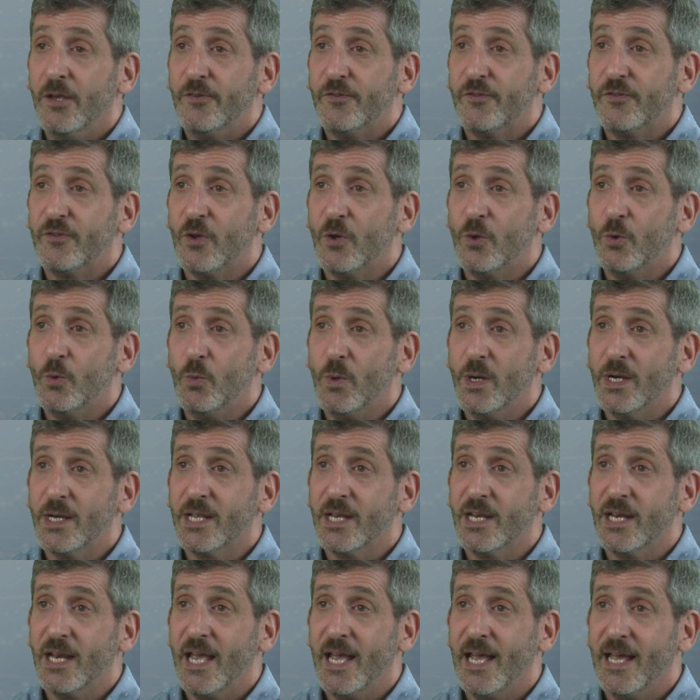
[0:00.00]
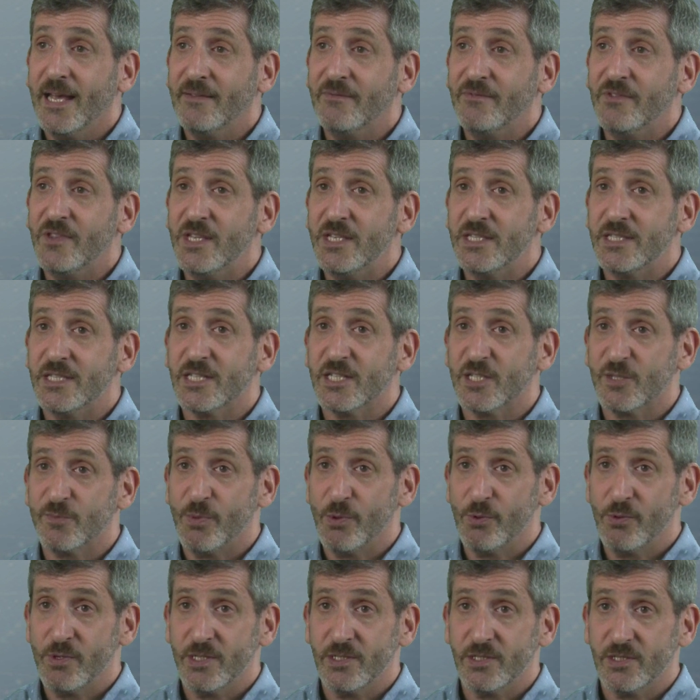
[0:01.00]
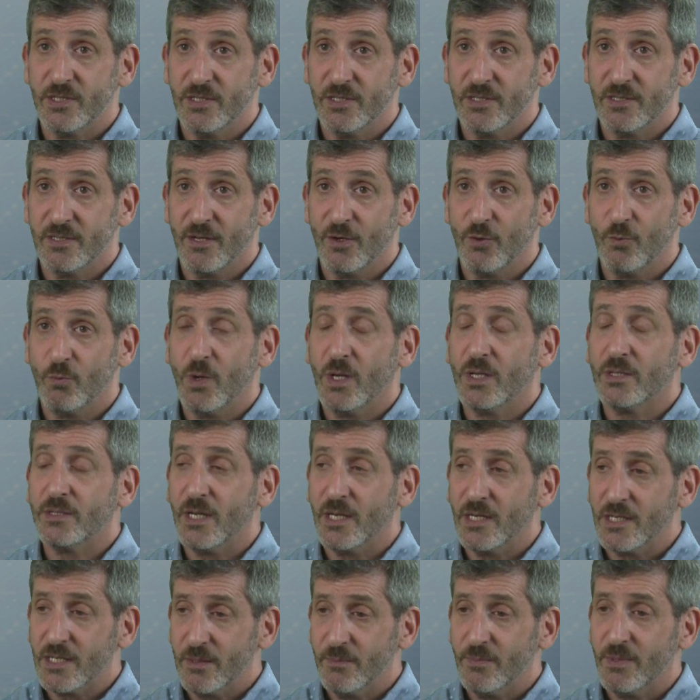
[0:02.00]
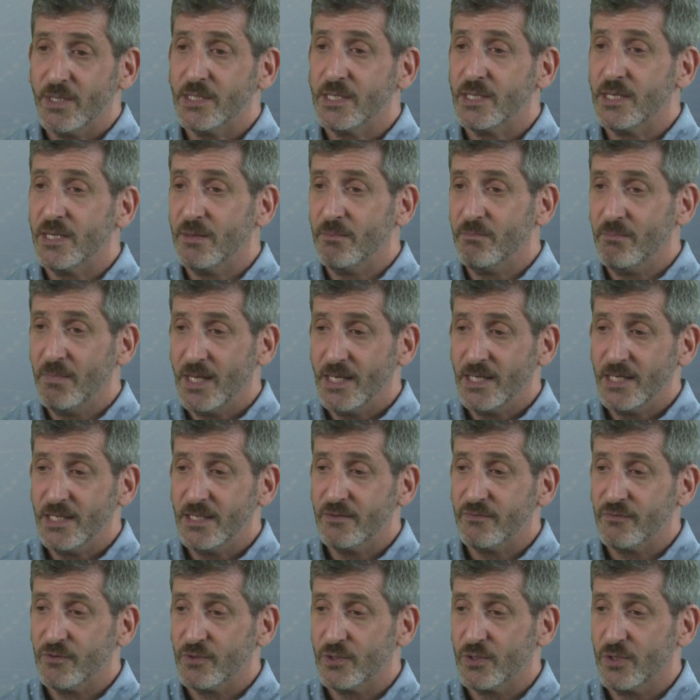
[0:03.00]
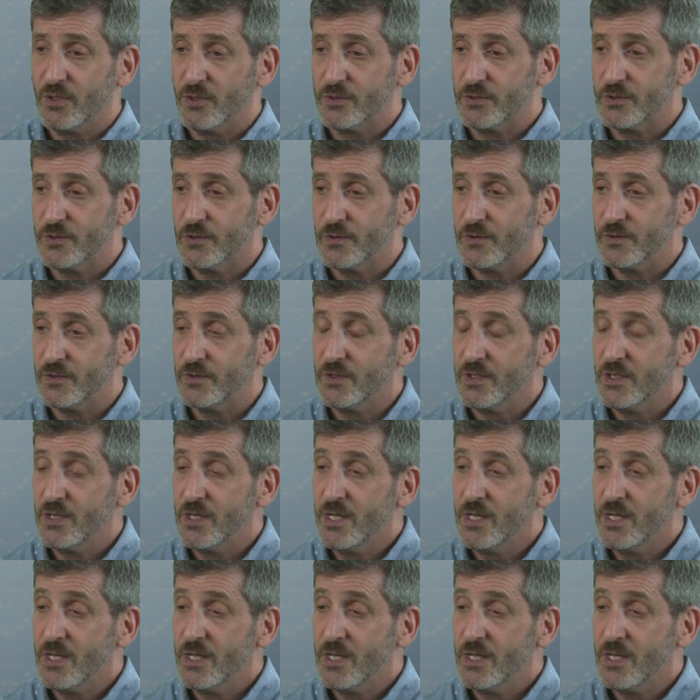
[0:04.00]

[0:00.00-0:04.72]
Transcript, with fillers: So one can have these experiences that are well documented in many different cultures.